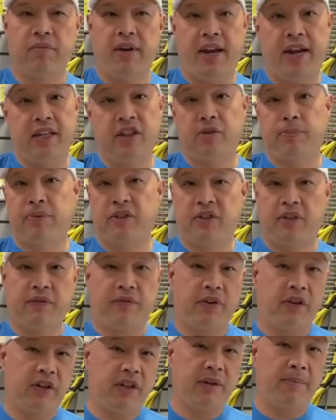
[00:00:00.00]
and
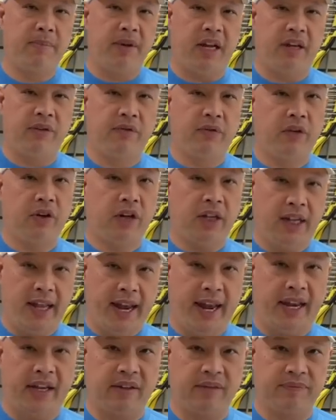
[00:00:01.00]
specifically made for
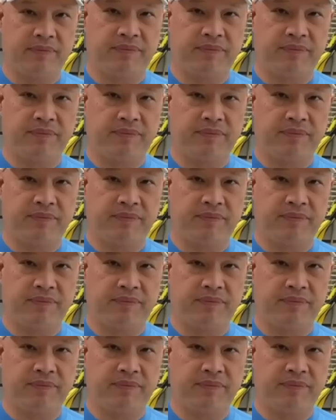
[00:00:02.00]
clay.